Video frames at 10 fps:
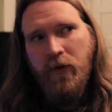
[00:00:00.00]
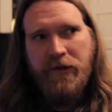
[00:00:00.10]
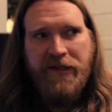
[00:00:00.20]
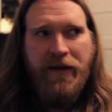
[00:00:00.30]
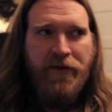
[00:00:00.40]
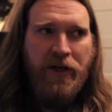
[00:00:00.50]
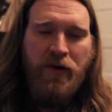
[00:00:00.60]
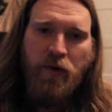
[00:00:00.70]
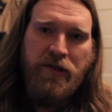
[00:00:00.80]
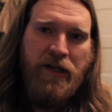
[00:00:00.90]
or 7
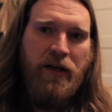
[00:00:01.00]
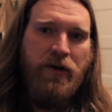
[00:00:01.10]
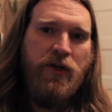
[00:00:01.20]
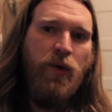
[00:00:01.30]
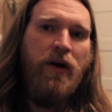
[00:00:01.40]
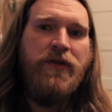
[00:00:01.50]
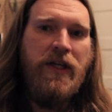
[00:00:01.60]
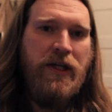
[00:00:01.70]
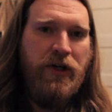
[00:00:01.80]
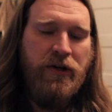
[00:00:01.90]
or 10 or 12
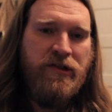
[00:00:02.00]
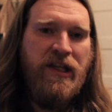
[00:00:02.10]
years.